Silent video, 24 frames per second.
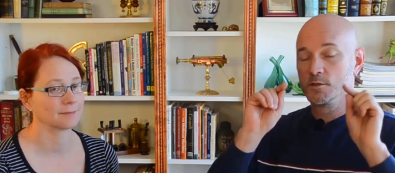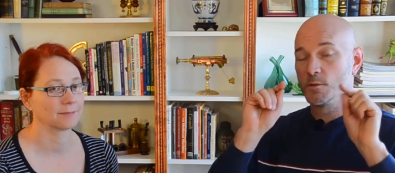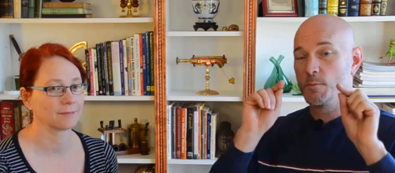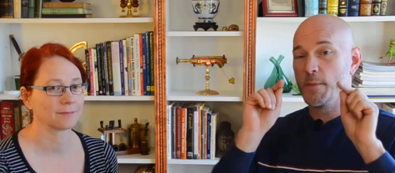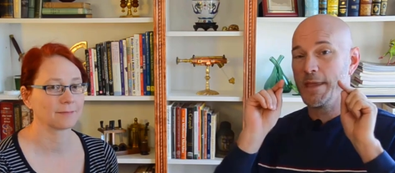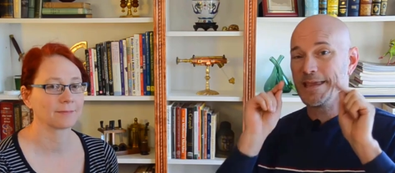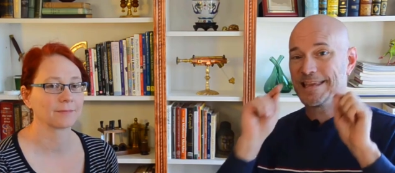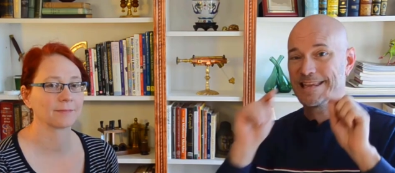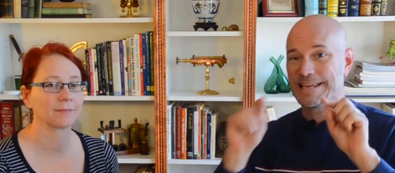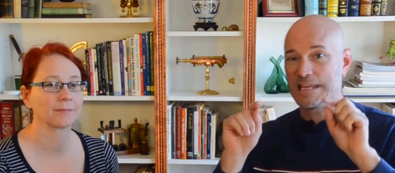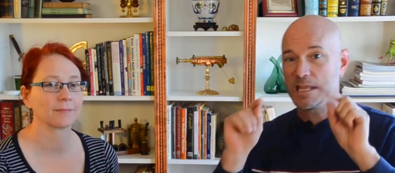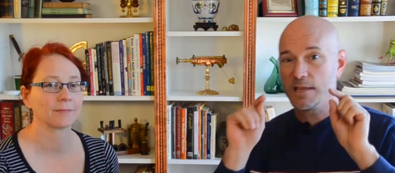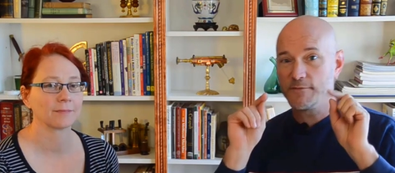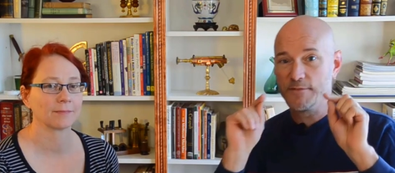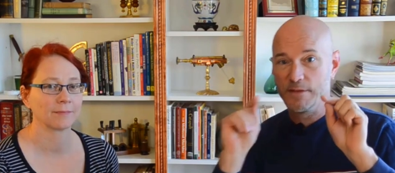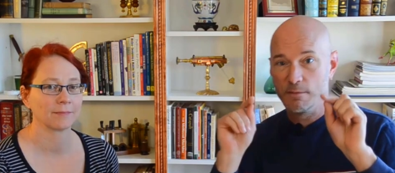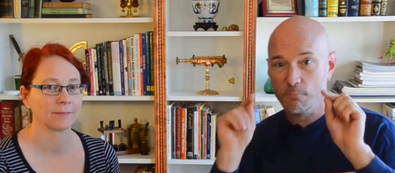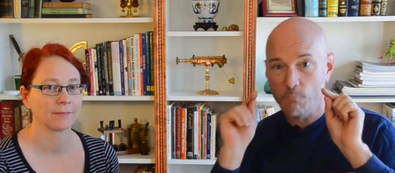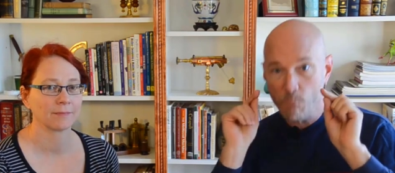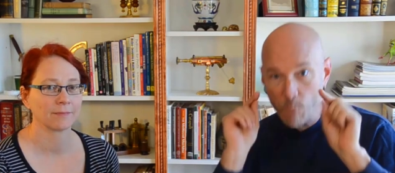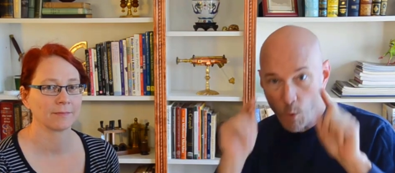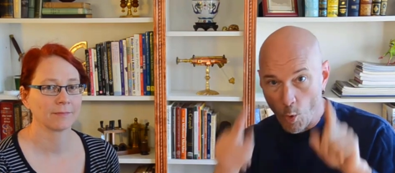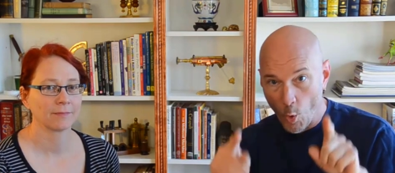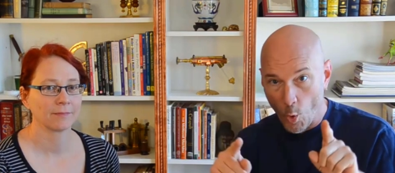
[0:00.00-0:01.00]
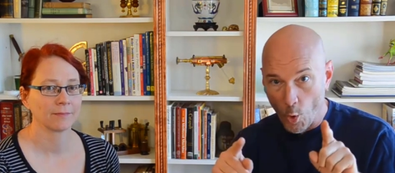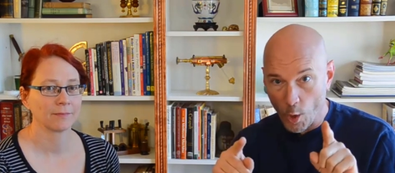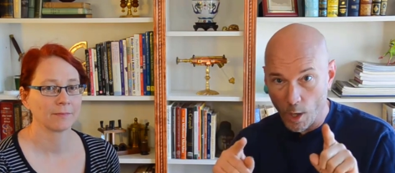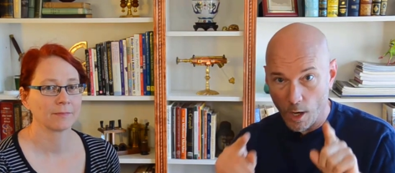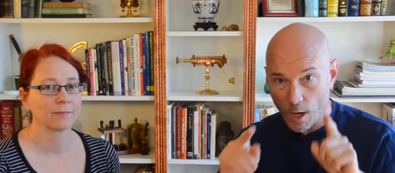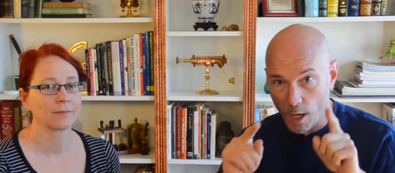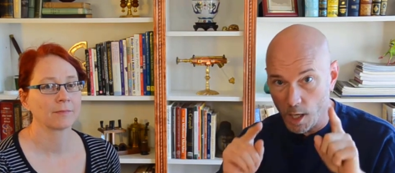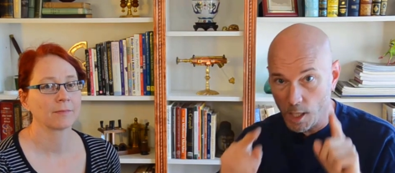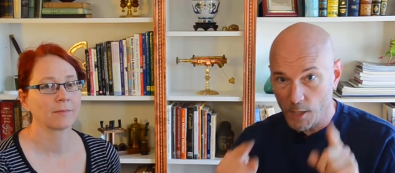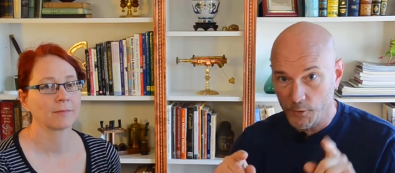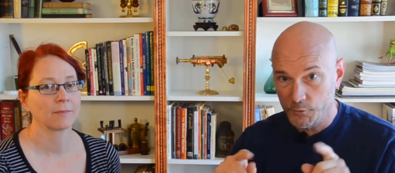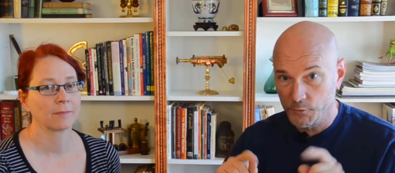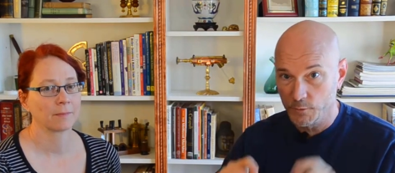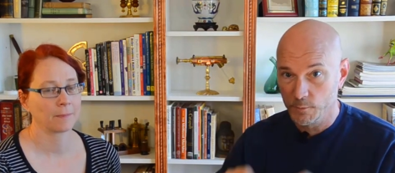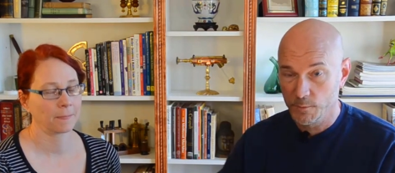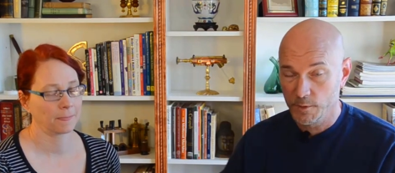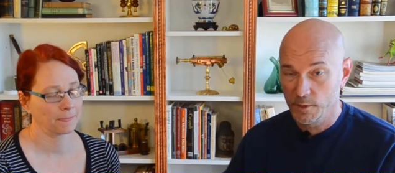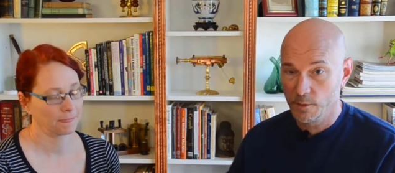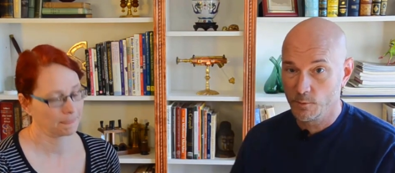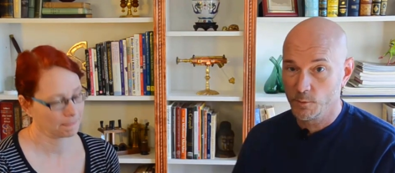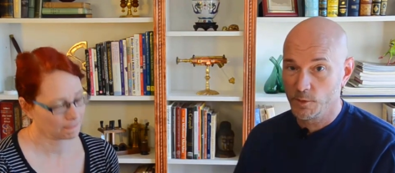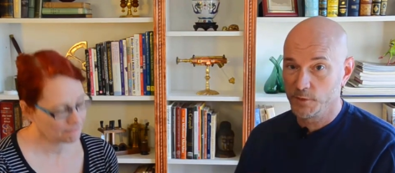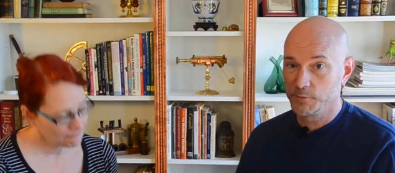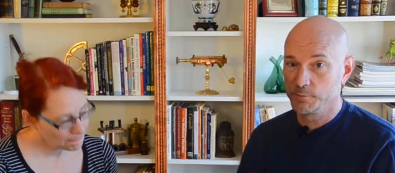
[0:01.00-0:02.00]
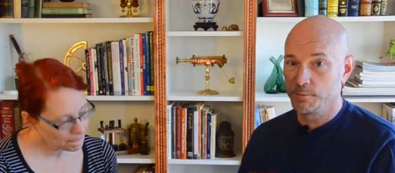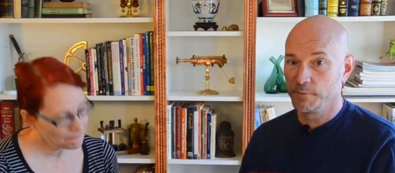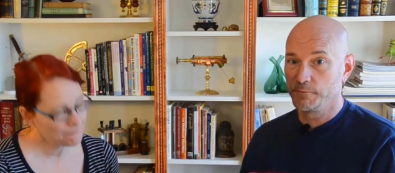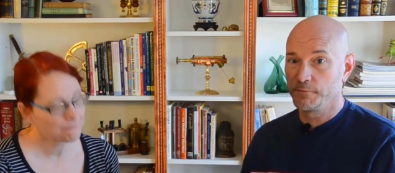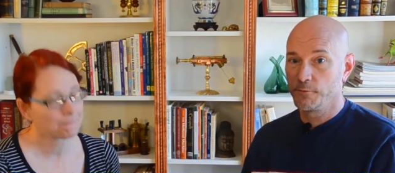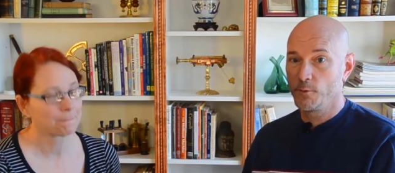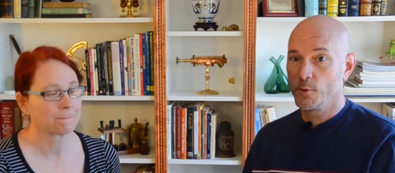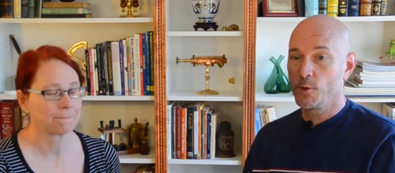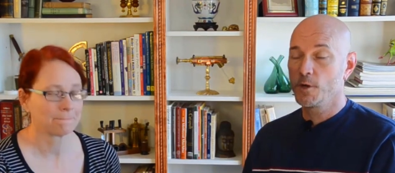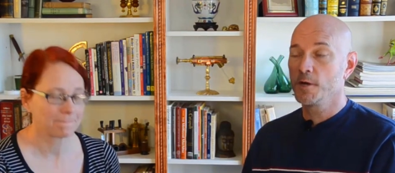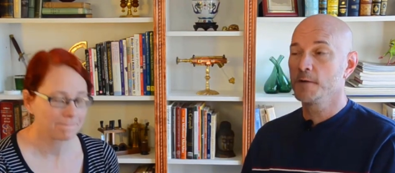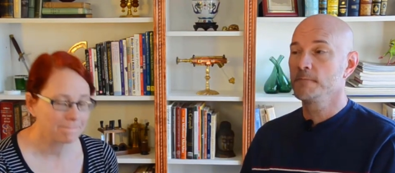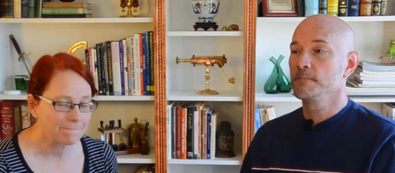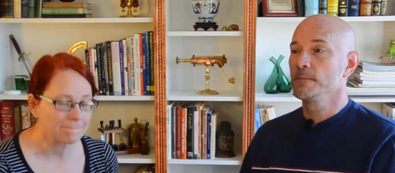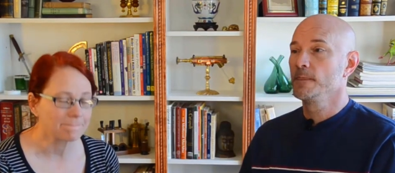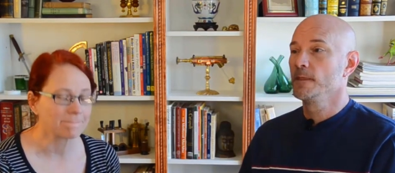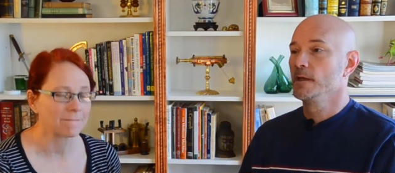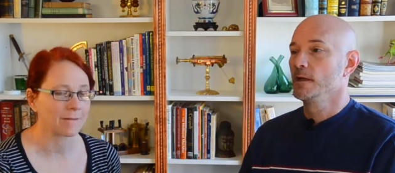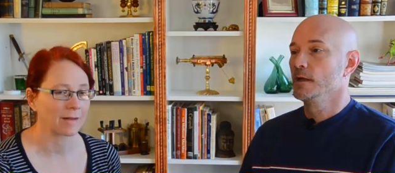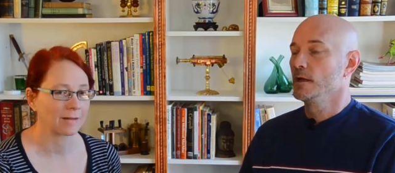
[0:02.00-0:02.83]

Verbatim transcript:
Speaker 1: to make it even more awesome than it was before.